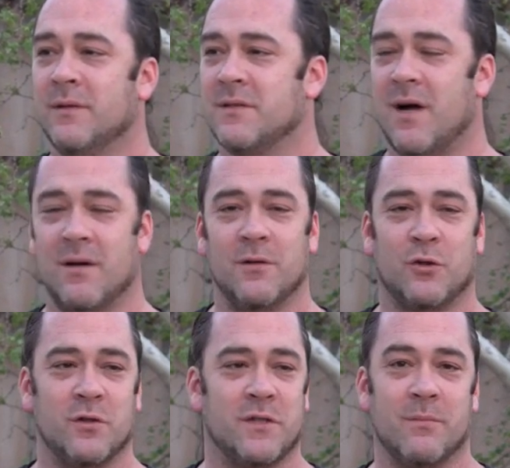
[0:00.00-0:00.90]
It's not,
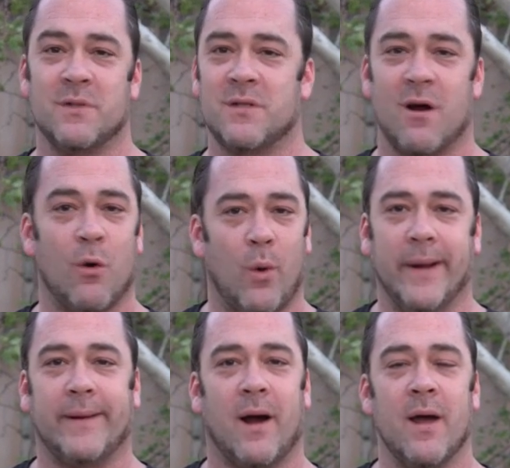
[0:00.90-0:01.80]
George Zimmerman's not a
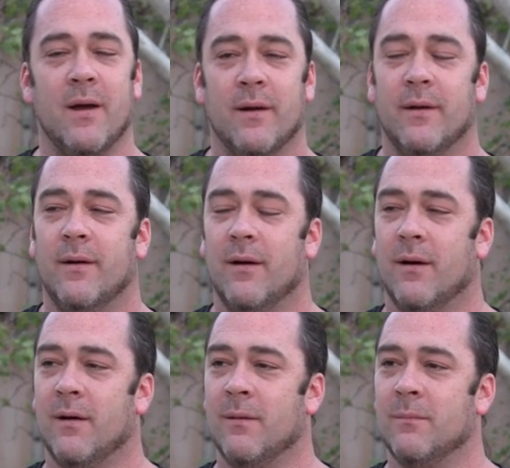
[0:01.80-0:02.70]
white guy.
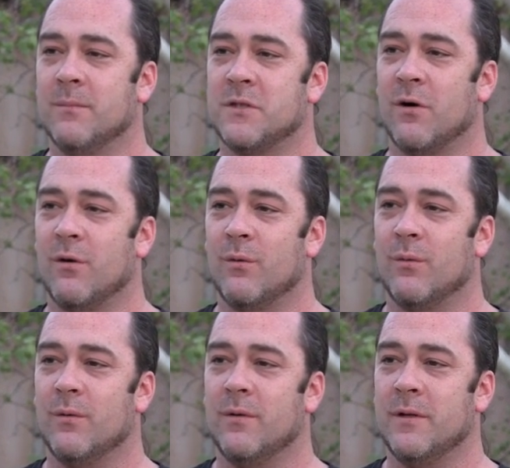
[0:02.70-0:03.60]

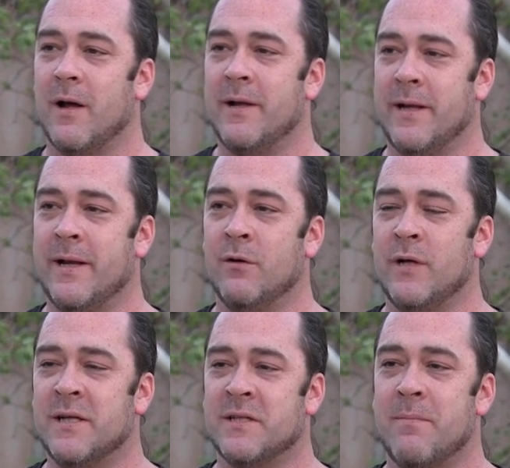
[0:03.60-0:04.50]
So
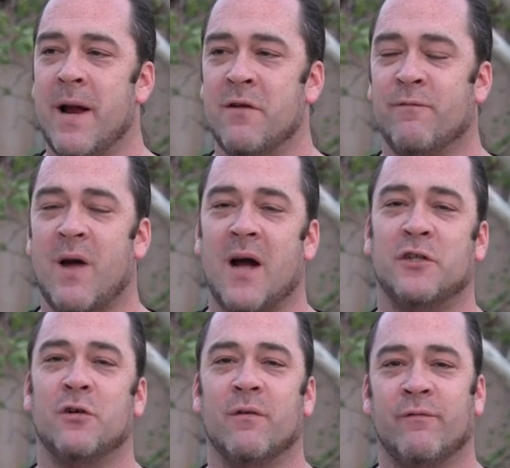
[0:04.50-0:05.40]
it's a
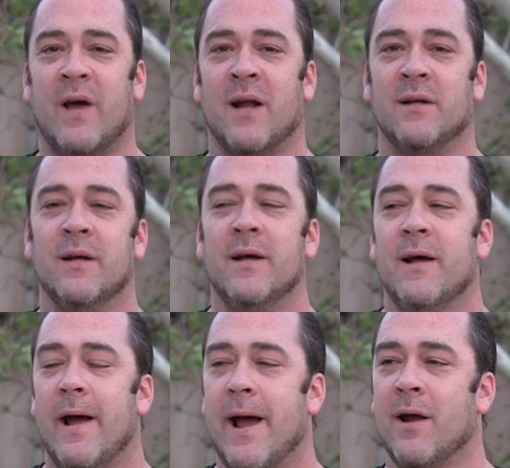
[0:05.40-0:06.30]
manufactured event.
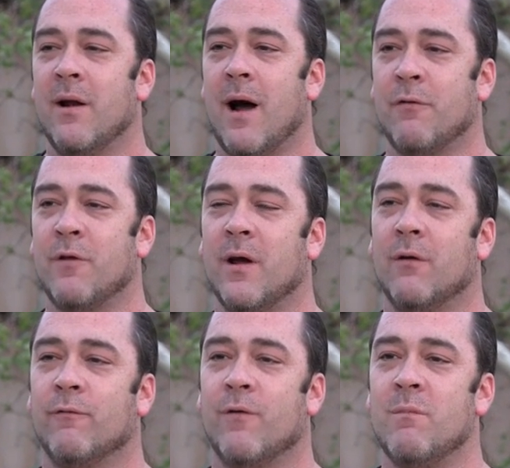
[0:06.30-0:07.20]
And I
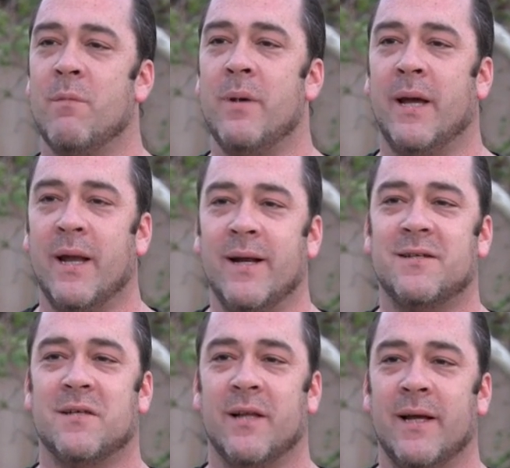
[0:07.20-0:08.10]
think from the
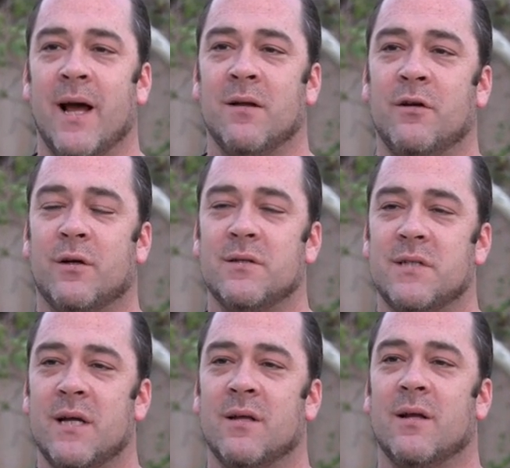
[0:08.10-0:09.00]
beginning to the end, you can
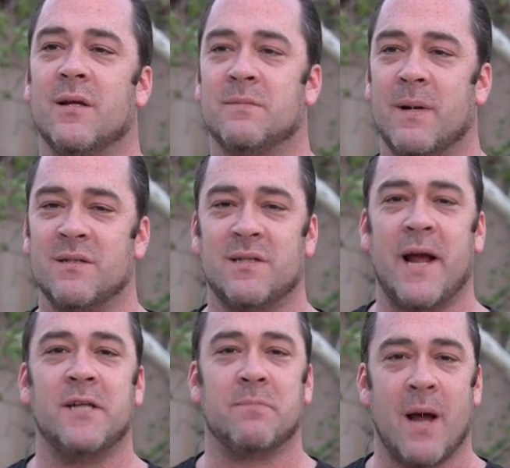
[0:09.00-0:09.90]
see that it's been
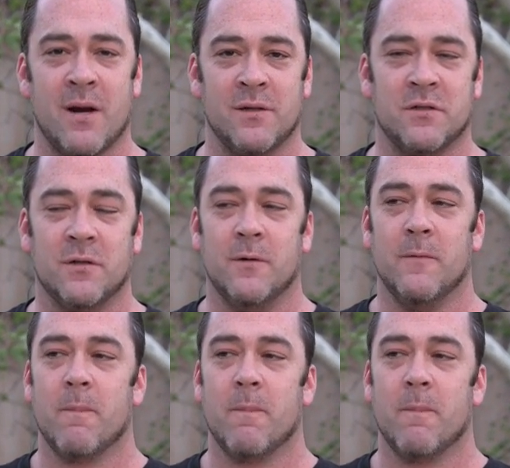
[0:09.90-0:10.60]
stage managed